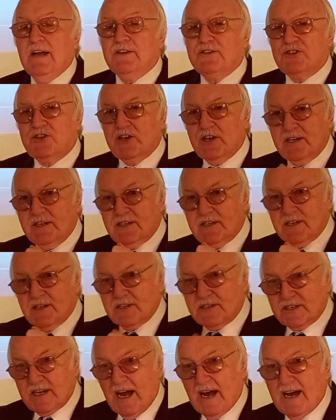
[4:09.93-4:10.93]
Jesus
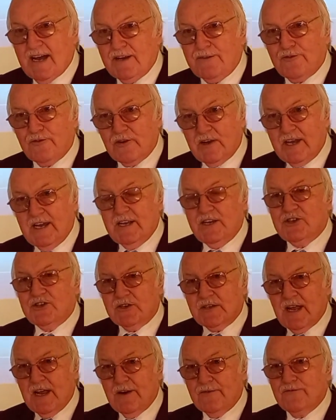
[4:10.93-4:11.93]
died for each
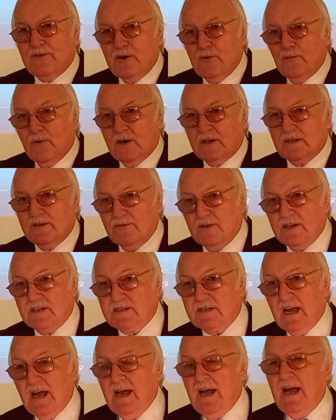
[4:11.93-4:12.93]
and every one of us,